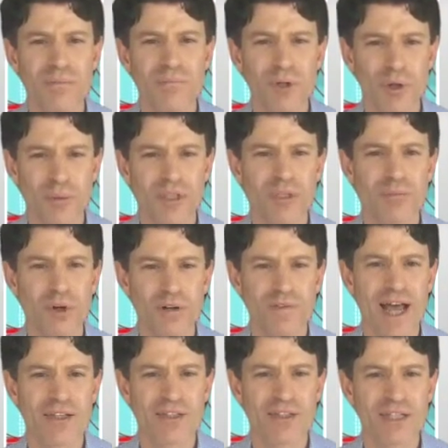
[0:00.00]
permanent supportive
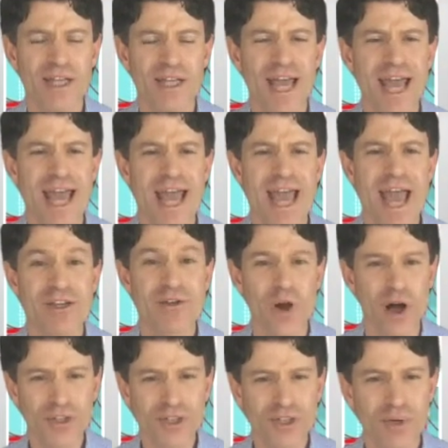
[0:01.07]
housing, and you
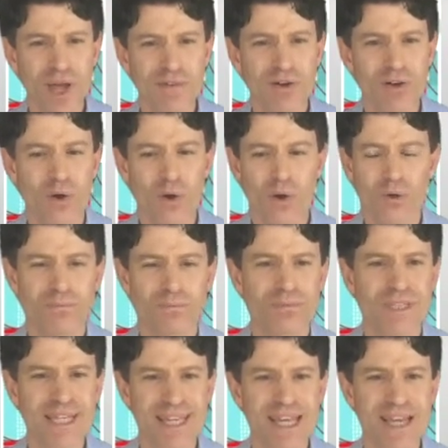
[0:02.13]
also have a whole
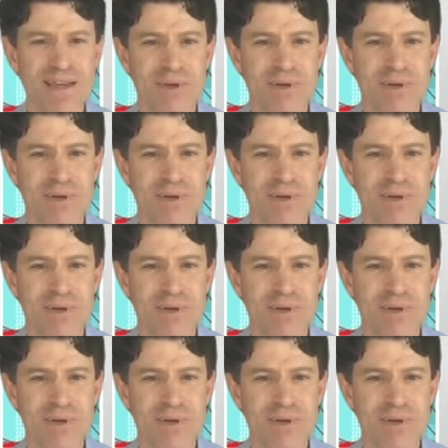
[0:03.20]
team,